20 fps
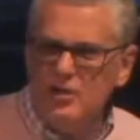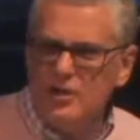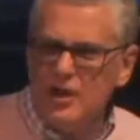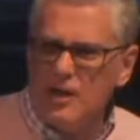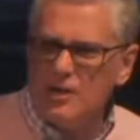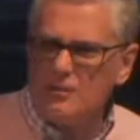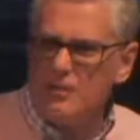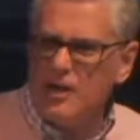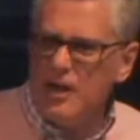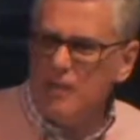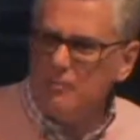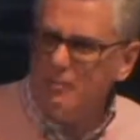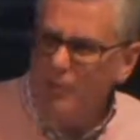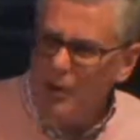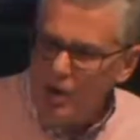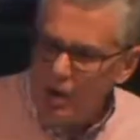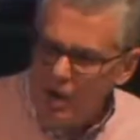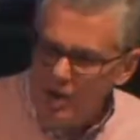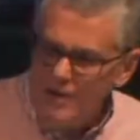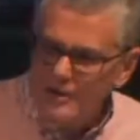It can make
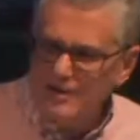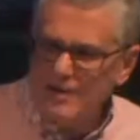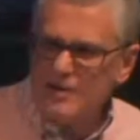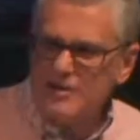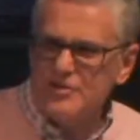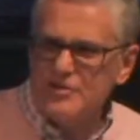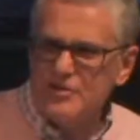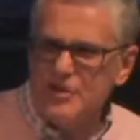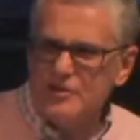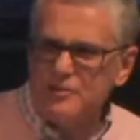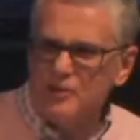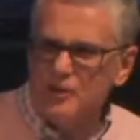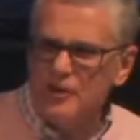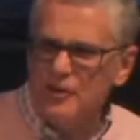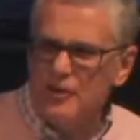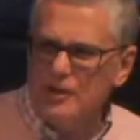politics simpler.